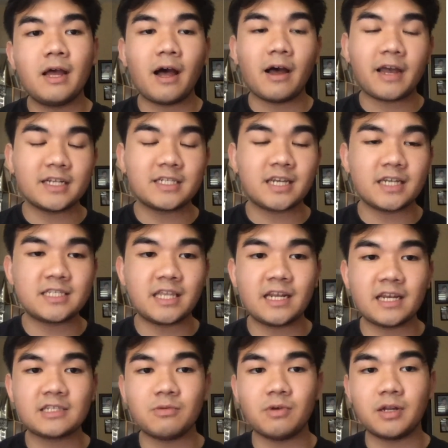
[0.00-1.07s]
I'll catch you guys in the
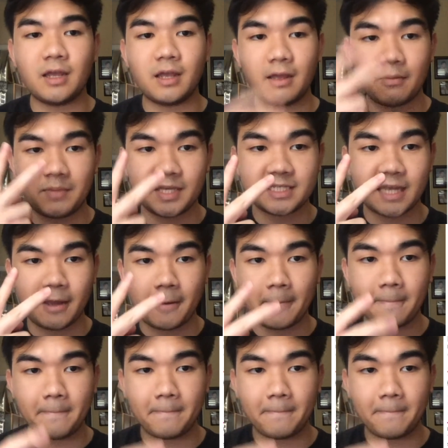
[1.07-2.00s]
next one. Peace out.